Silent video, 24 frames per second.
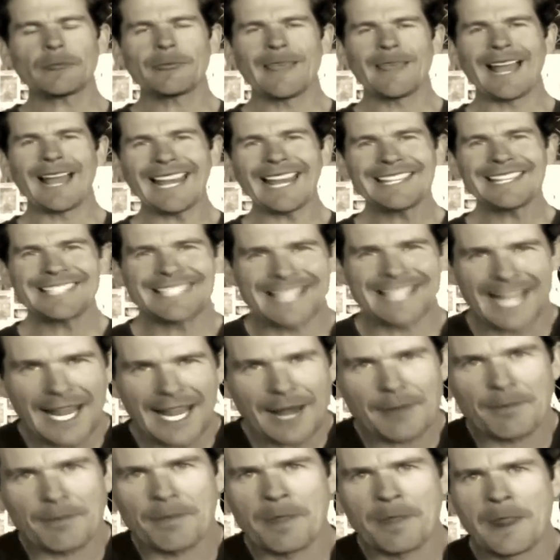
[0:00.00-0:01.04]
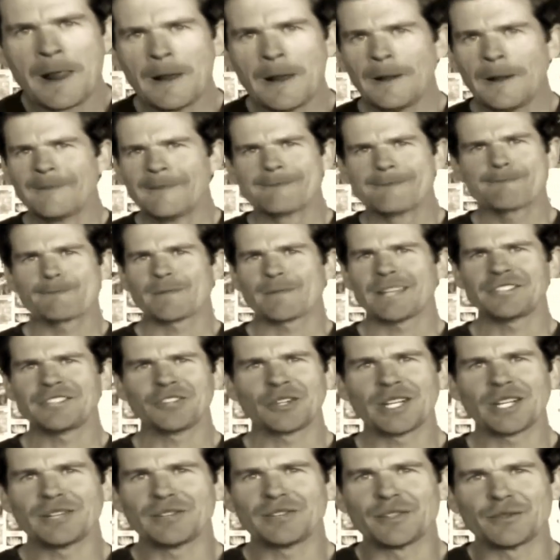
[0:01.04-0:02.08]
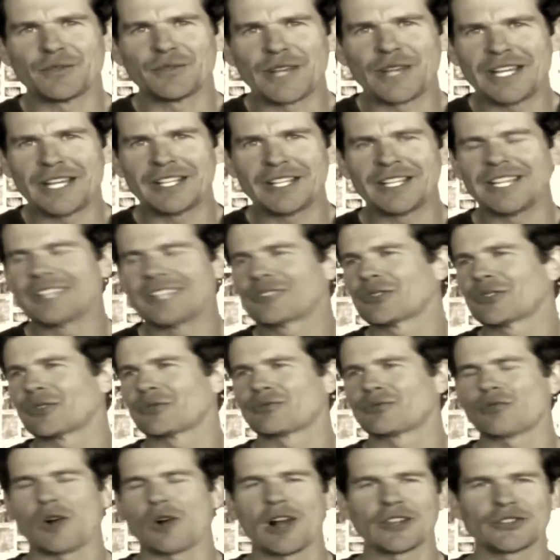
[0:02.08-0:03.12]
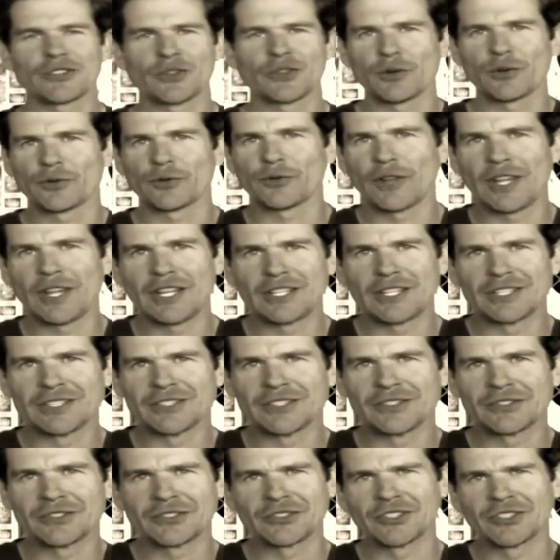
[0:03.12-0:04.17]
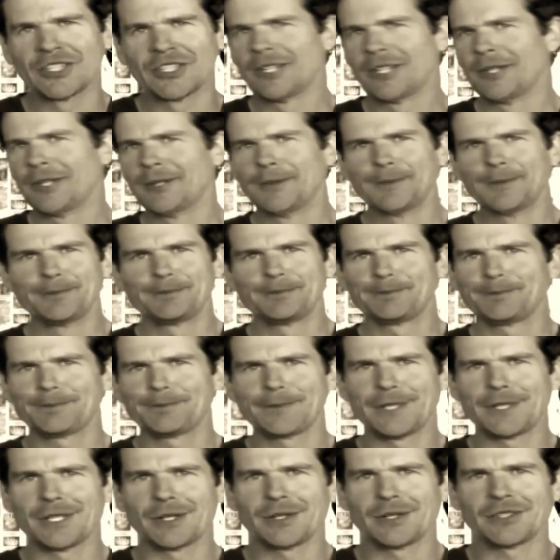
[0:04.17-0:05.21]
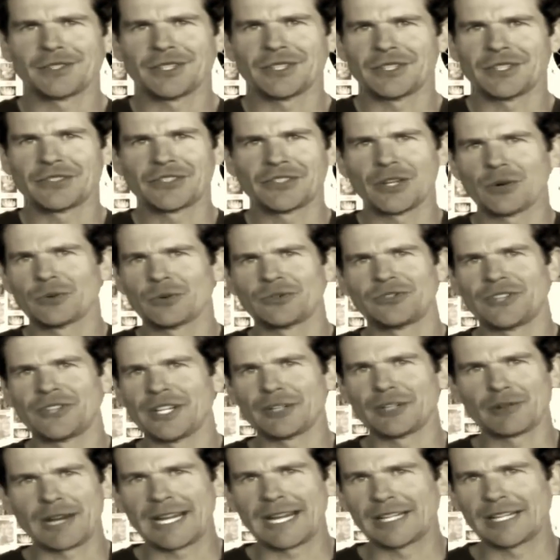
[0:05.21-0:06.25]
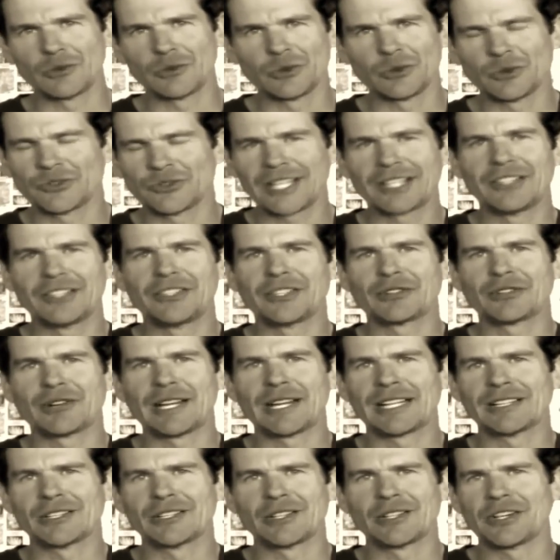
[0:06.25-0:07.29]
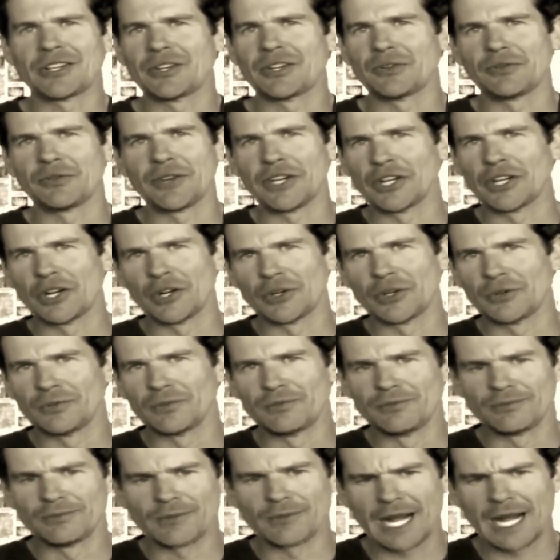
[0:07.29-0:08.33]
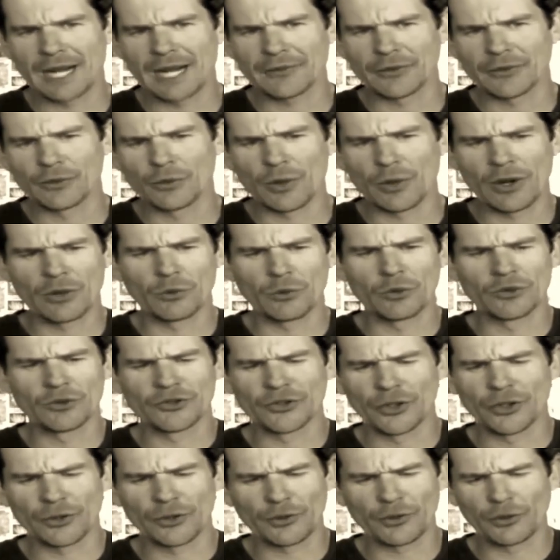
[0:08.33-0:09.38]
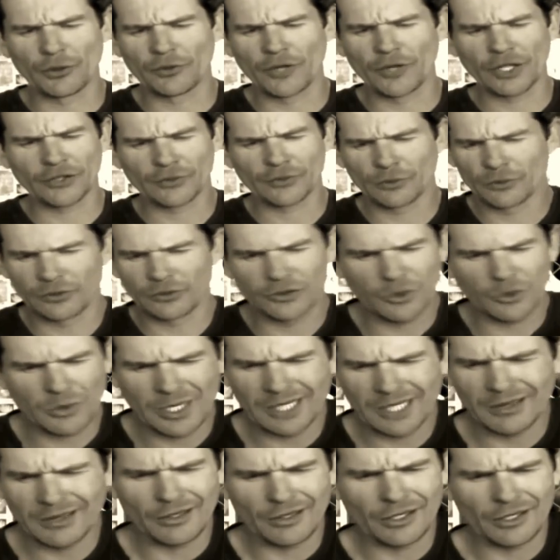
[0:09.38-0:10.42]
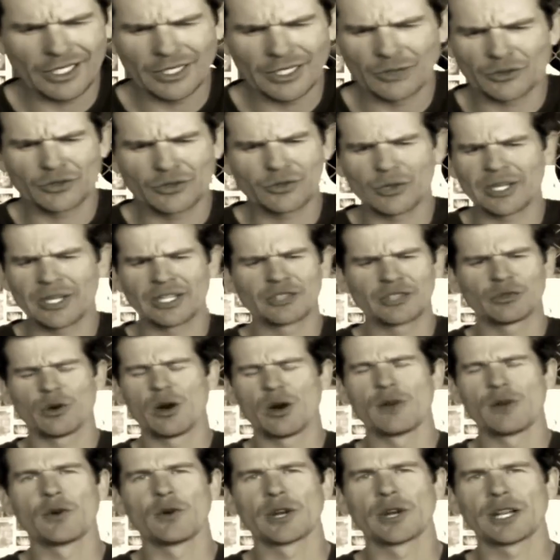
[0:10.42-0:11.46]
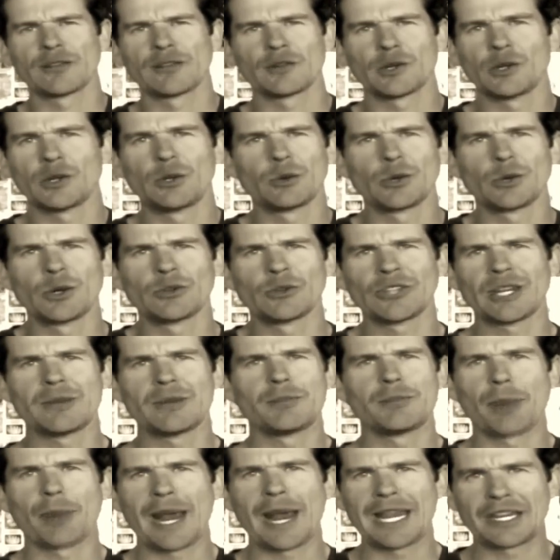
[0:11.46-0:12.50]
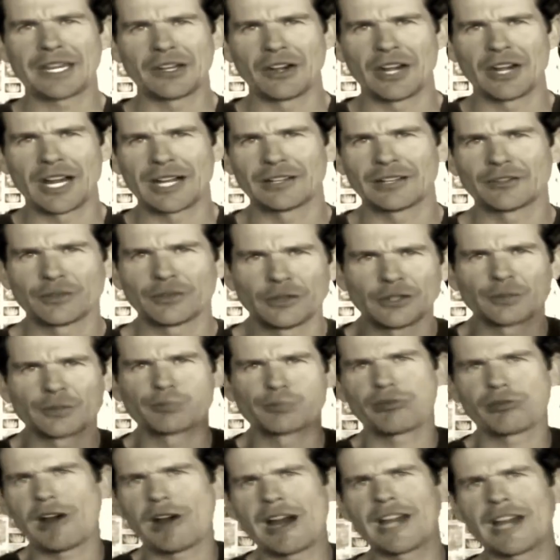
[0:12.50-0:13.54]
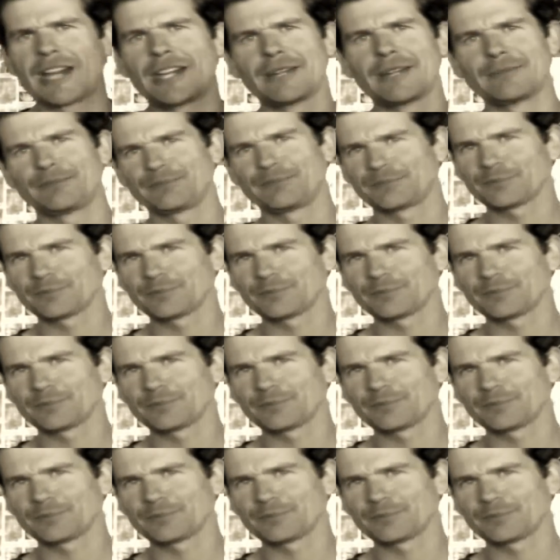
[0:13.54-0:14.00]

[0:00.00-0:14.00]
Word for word: ATM, he's not even a vegan. He sort of writes off vegans. You know, he sells deer antler. He was taking deer antler, and he did a video after one of the Woodstock Fruit Festivals, 2013 or 2012 or whatever, where he was eating bacon and eggs for his brain.